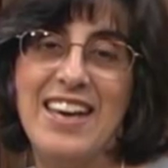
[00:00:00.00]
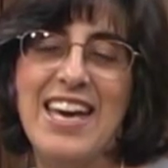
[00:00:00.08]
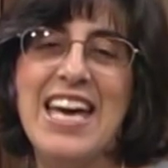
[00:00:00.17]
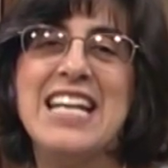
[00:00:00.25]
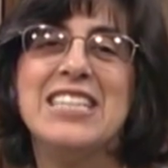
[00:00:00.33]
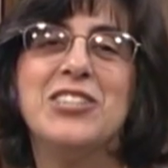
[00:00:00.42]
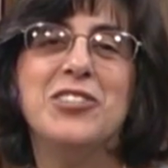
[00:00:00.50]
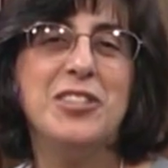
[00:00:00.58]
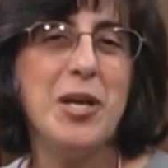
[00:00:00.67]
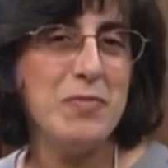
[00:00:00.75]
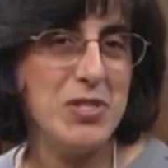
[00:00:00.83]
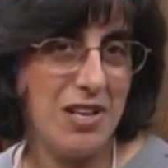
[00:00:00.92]
And
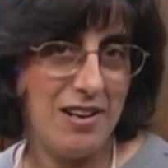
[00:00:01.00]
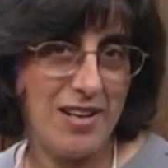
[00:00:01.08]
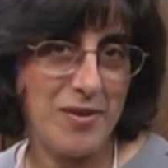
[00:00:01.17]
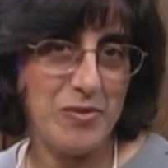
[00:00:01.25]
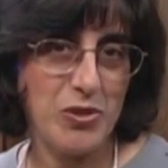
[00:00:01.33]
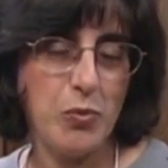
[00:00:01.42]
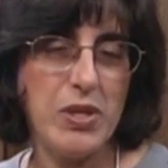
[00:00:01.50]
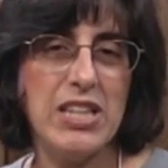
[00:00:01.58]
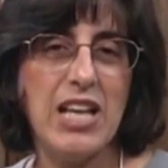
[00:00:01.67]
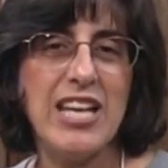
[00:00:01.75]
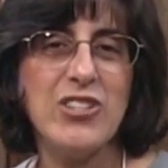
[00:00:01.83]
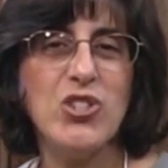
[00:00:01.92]
sometimes we
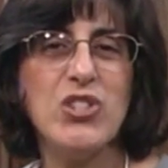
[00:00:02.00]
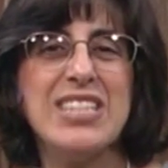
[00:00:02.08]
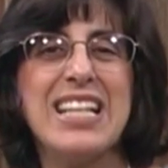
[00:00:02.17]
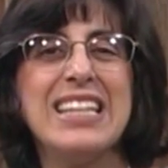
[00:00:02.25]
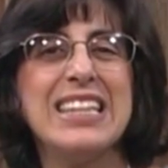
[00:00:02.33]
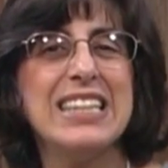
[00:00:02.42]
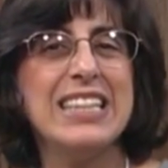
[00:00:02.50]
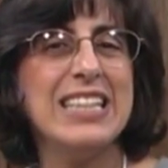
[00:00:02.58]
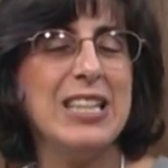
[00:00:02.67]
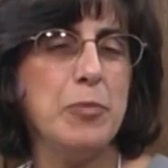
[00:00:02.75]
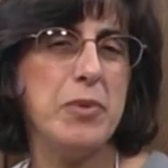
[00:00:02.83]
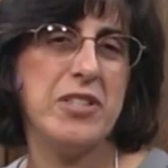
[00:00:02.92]
like just a
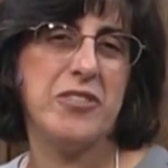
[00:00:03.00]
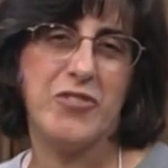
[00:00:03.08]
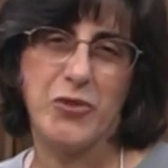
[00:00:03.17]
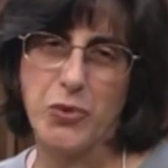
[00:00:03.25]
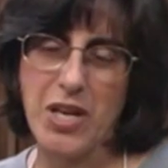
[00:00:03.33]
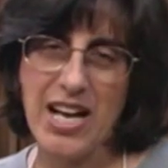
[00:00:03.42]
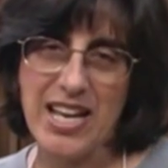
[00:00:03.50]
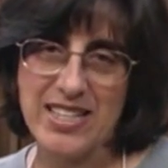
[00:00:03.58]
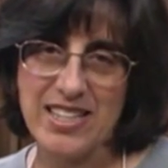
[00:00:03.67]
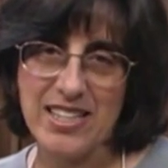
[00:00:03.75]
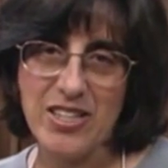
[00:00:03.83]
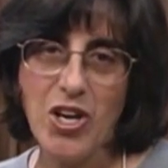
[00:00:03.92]
little bit of
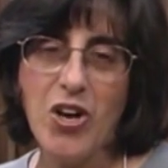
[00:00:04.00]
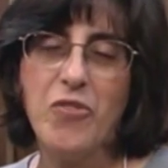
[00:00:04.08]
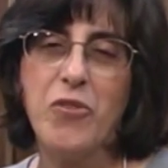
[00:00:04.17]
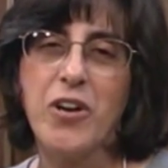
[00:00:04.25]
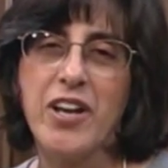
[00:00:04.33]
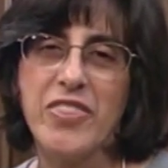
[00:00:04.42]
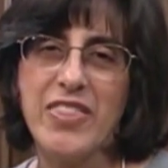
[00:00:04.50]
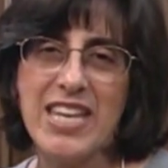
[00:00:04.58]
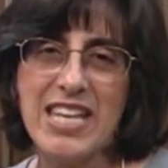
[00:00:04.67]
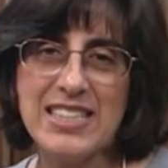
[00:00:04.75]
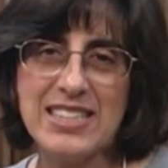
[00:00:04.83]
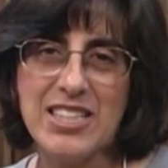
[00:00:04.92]
variety for our
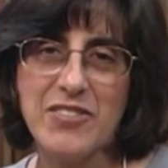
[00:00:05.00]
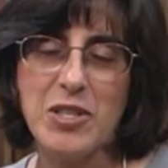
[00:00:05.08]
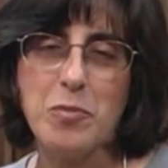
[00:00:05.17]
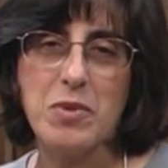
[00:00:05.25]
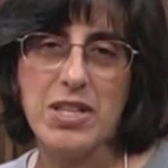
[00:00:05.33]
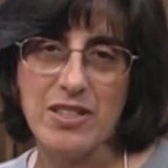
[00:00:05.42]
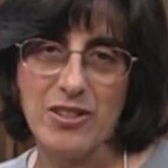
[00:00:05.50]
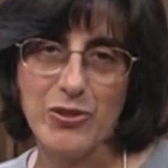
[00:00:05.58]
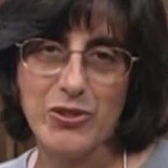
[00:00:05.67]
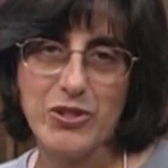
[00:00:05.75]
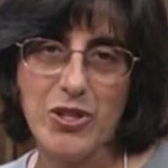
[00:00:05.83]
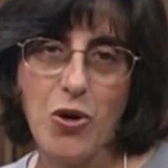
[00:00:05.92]
Thanksgiving
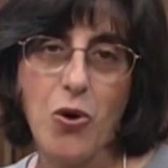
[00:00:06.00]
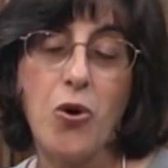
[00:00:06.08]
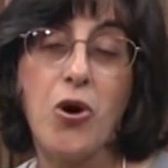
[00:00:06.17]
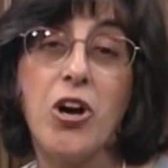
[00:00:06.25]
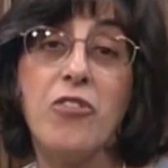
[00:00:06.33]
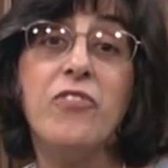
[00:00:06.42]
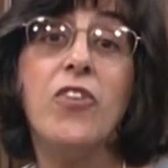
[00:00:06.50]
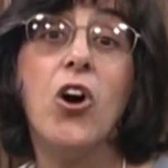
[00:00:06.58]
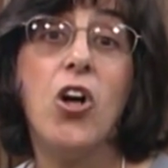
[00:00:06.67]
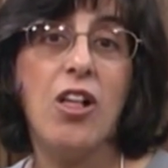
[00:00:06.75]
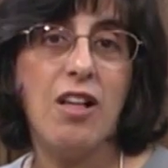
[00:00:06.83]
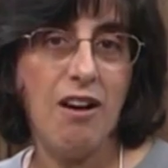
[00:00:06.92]
meals or our
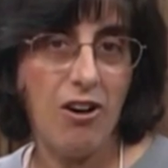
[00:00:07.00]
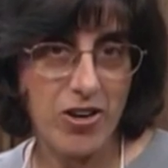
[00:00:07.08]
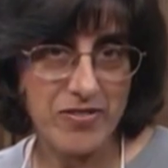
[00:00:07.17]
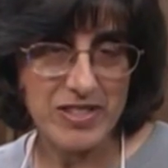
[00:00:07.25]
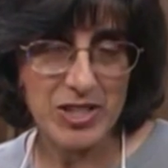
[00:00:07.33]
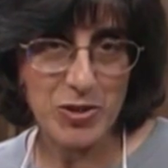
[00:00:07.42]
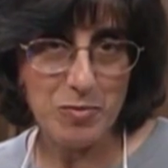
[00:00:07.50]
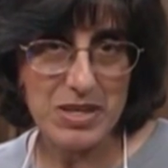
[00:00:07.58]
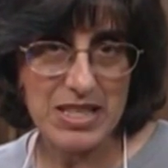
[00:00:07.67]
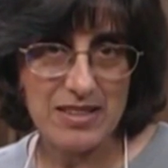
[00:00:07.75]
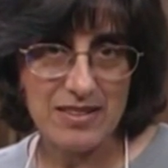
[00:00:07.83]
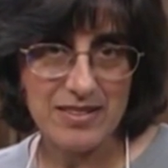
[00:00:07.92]
fall harvest
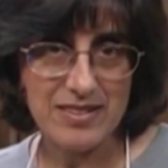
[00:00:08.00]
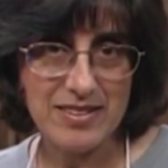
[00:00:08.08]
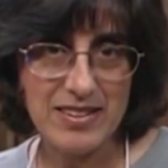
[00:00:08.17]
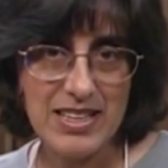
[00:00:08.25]
meals.